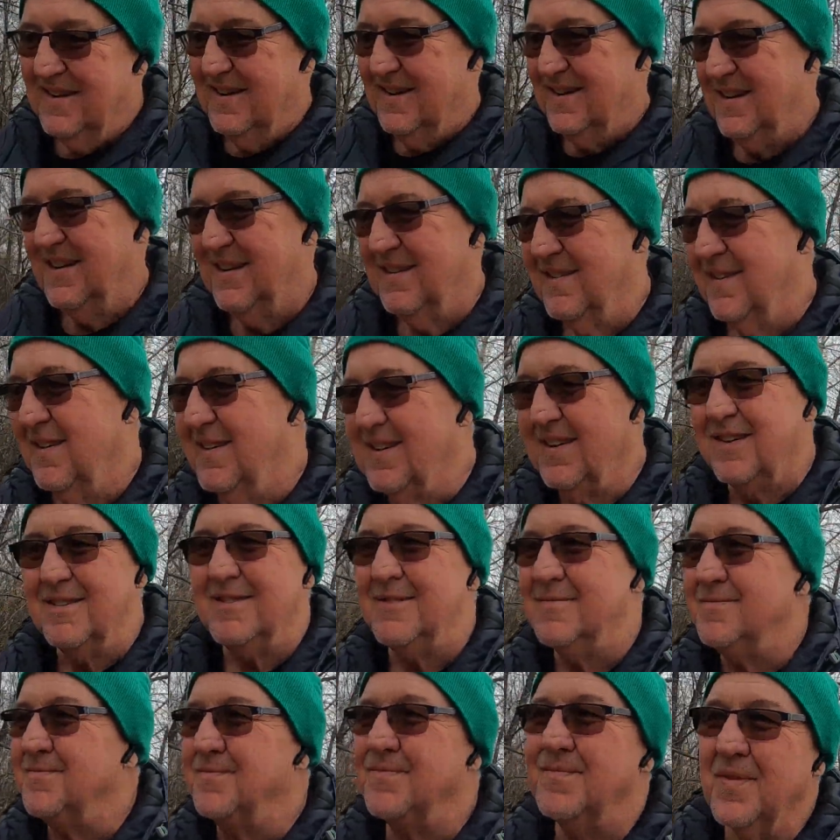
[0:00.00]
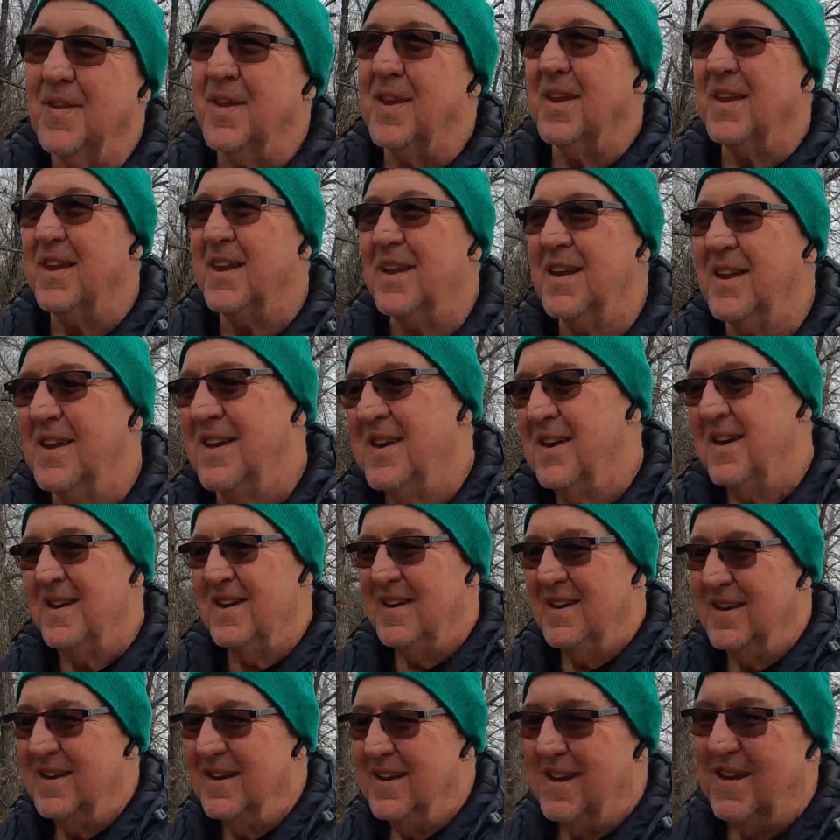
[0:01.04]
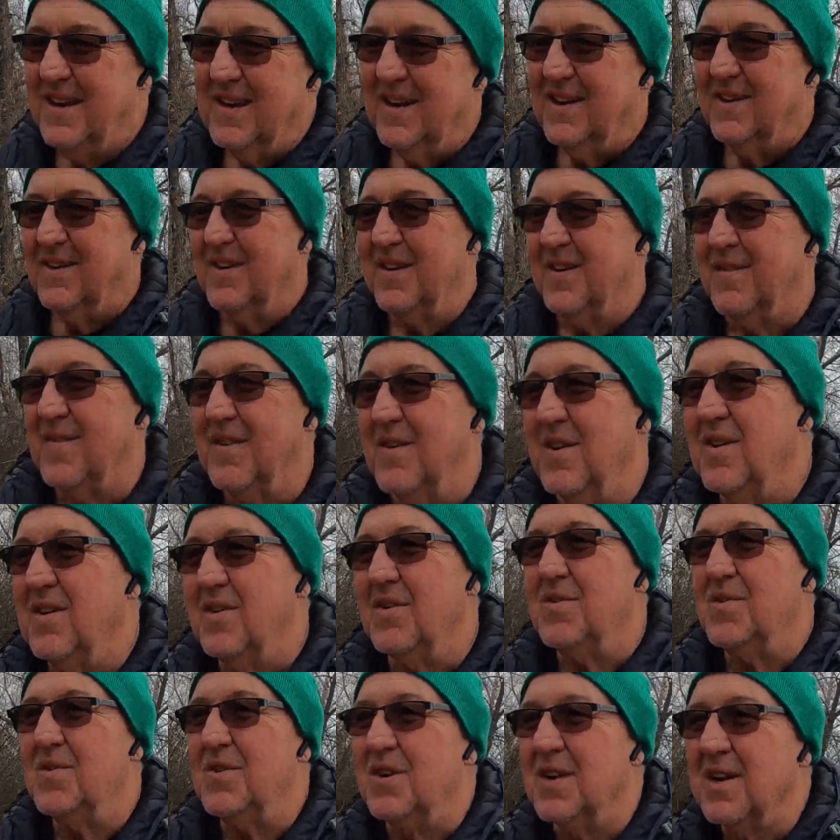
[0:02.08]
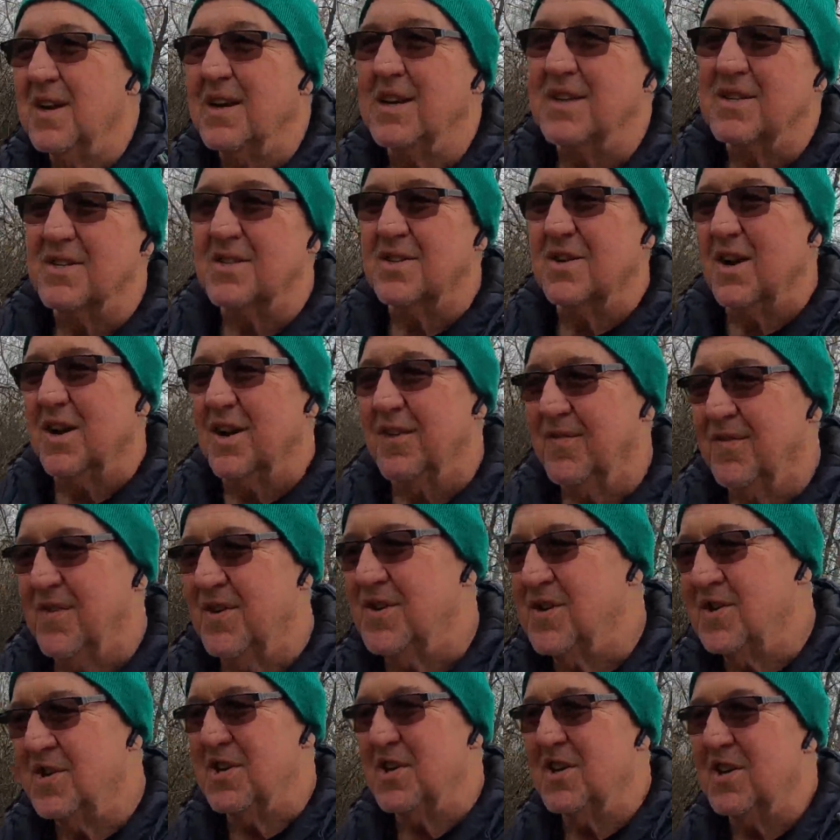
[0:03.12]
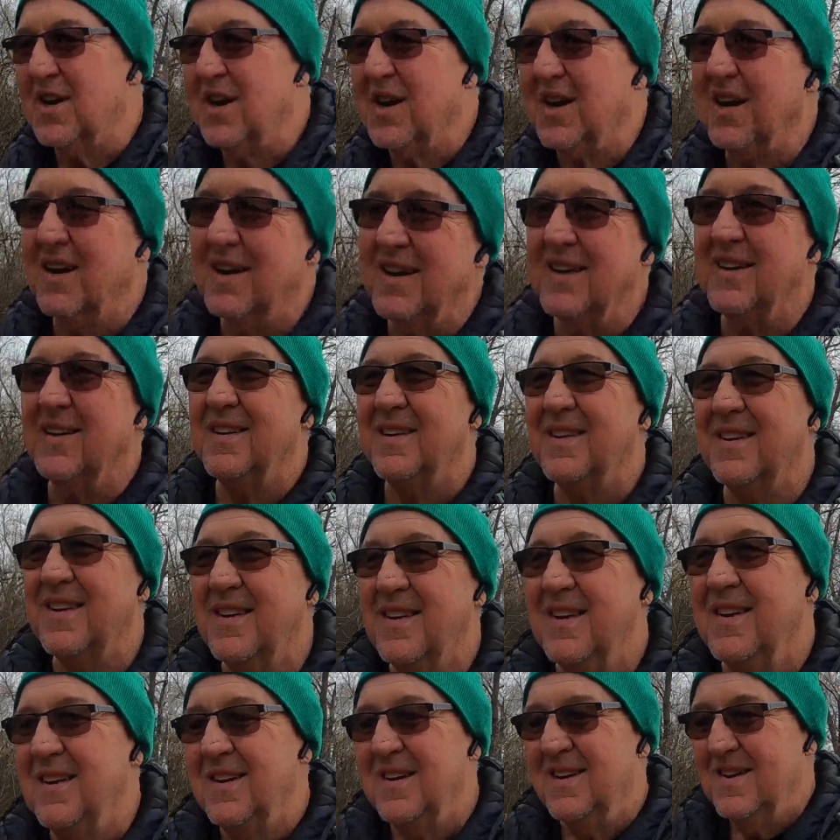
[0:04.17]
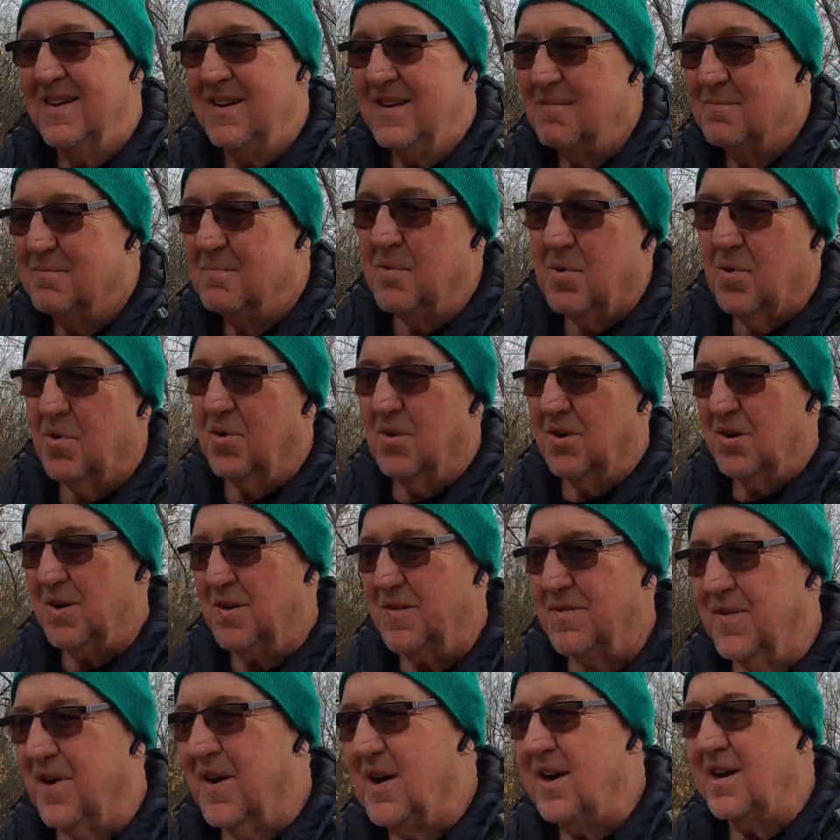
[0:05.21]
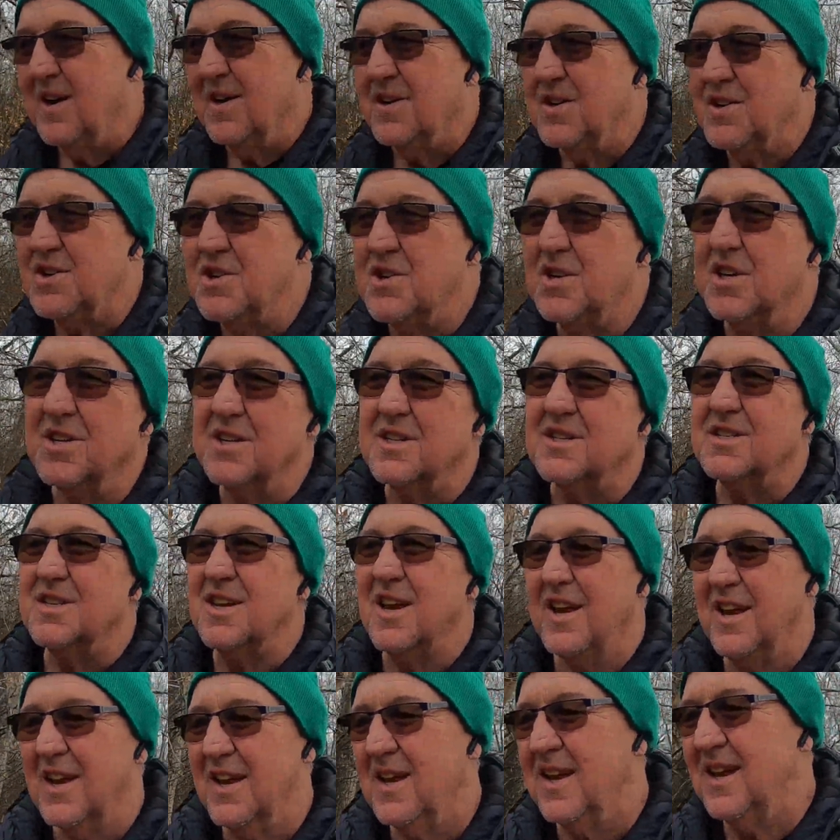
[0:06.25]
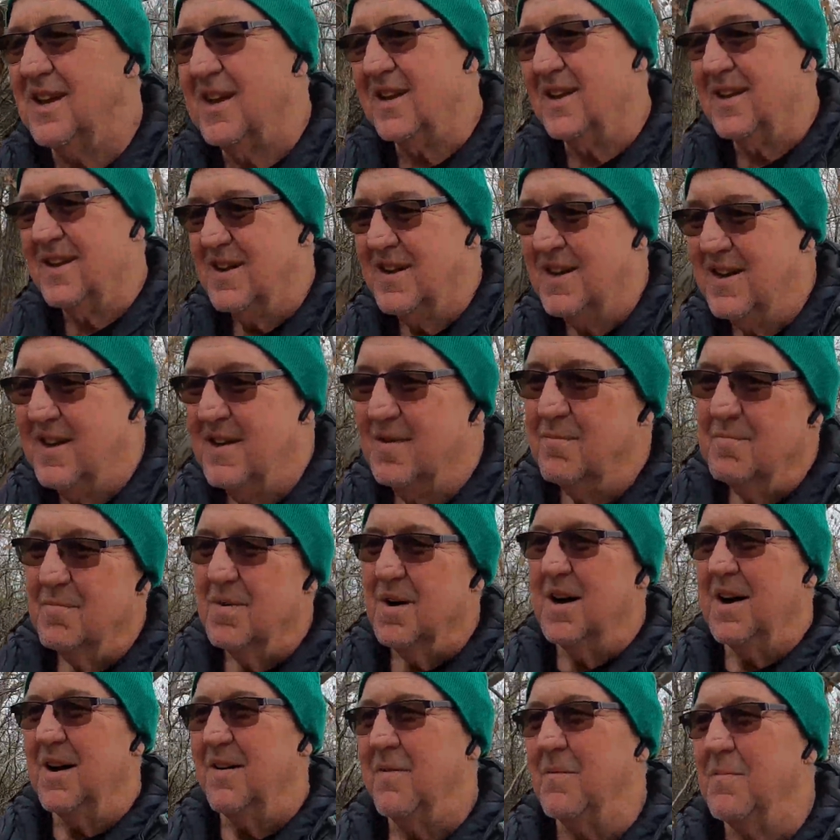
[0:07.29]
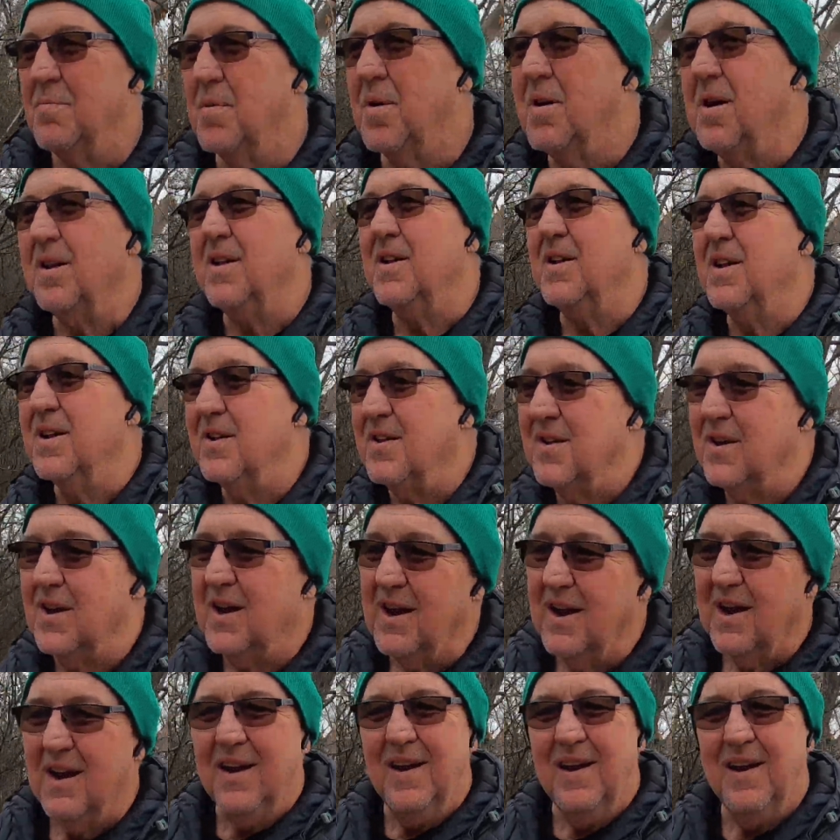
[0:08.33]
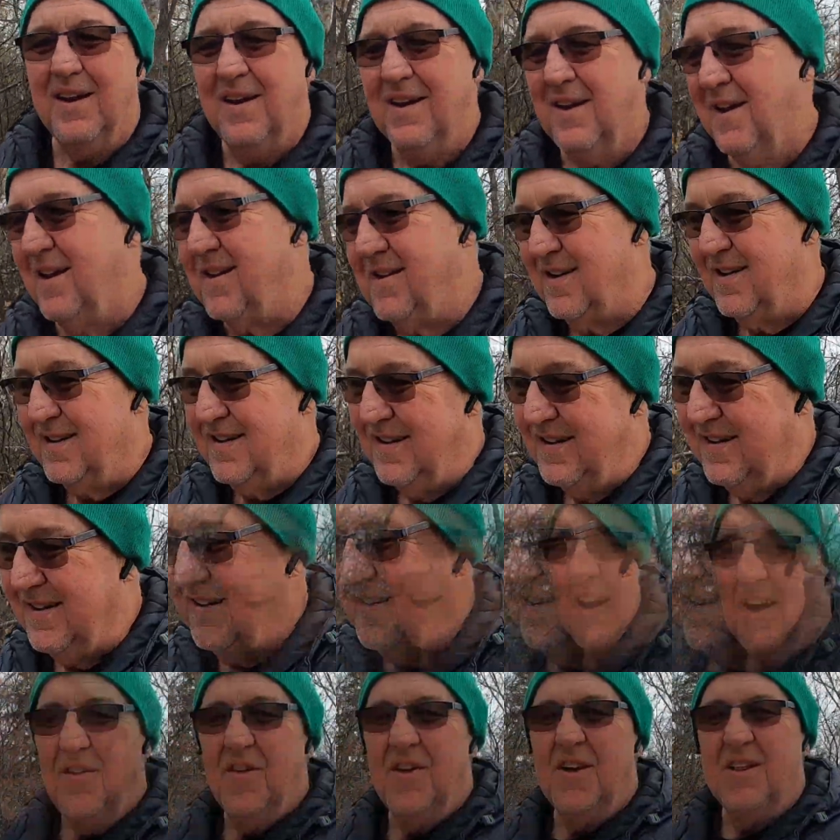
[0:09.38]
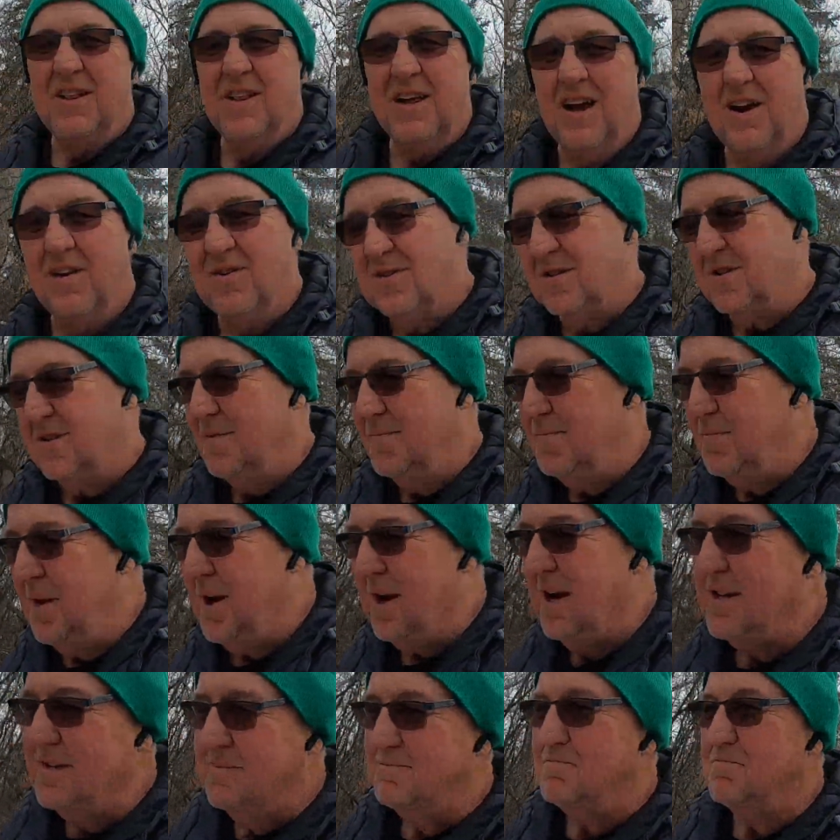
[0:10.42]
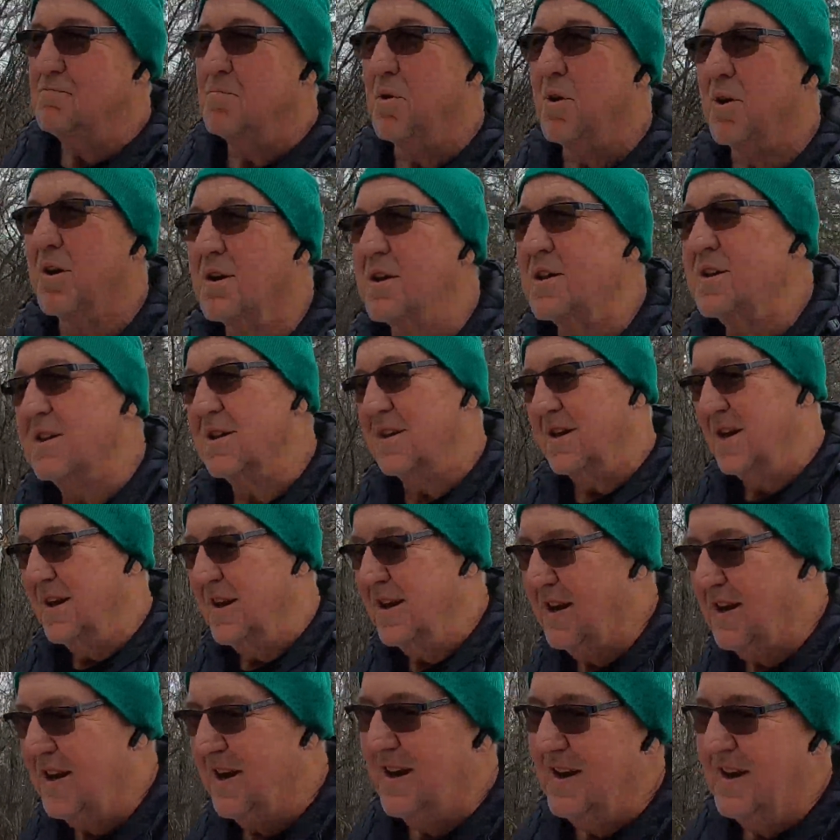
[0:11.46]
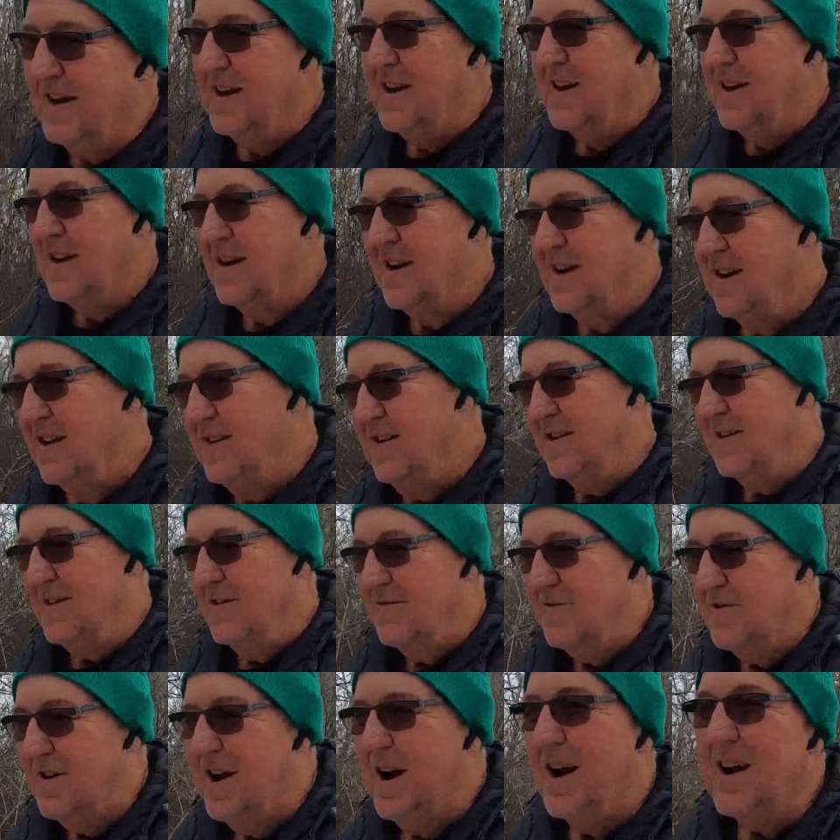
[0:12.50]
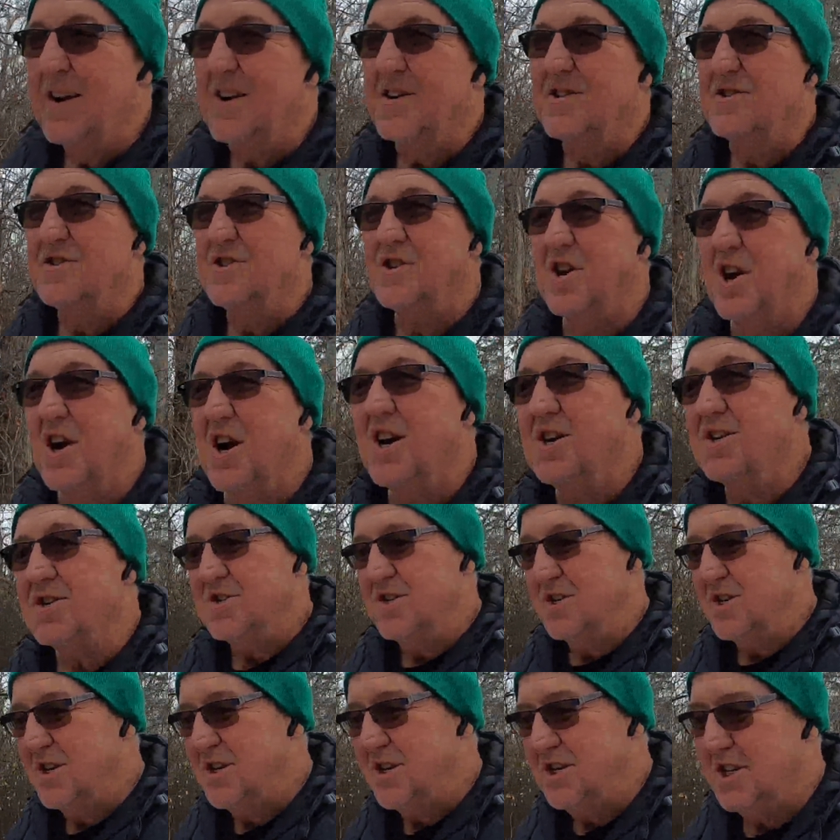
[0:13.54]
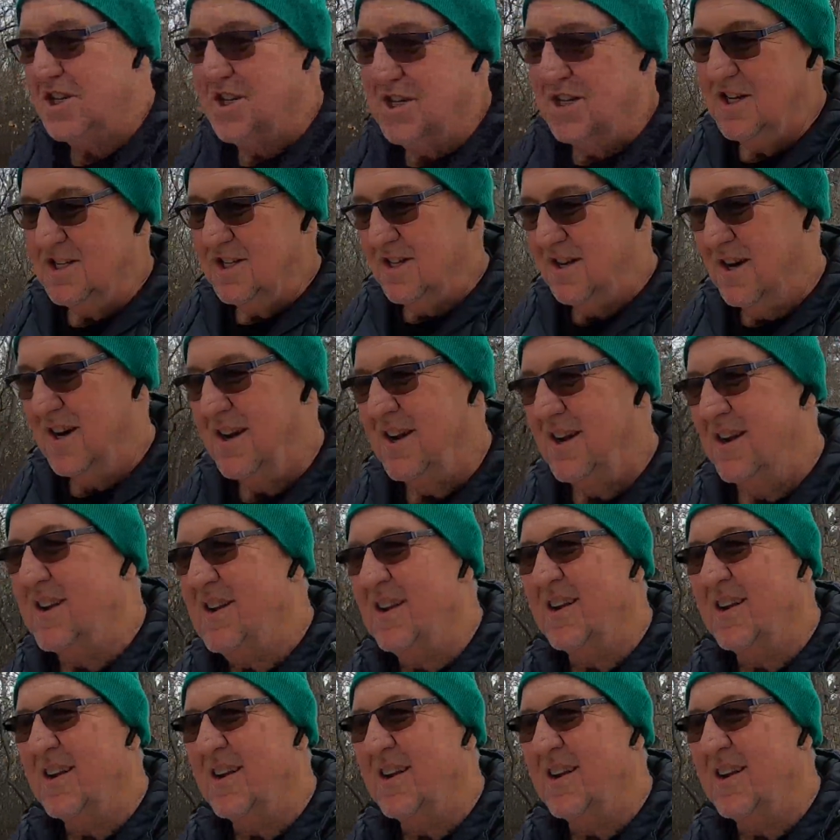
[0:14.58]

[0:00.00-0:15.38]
You know, they don't even know who they're going to start for sure. Bo Levi or Schultz might even play the other guy. I think that was the biggest bullet the Riders dodged this season,